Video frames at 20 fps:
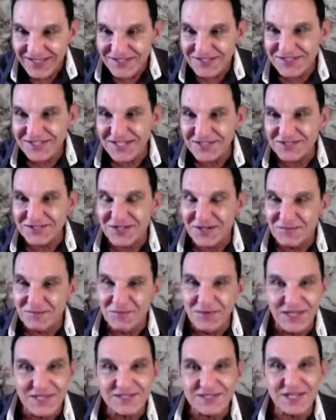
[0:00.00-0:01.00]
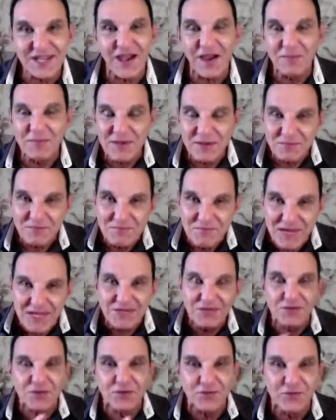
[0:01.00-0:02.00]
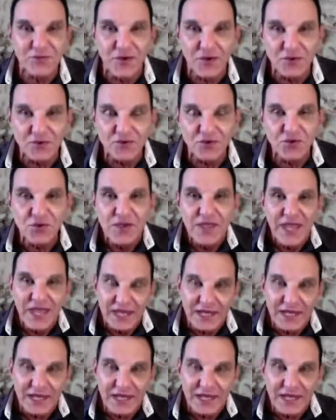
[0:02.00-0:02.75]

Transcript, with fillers: such a blessing. I've been meaning to phone you.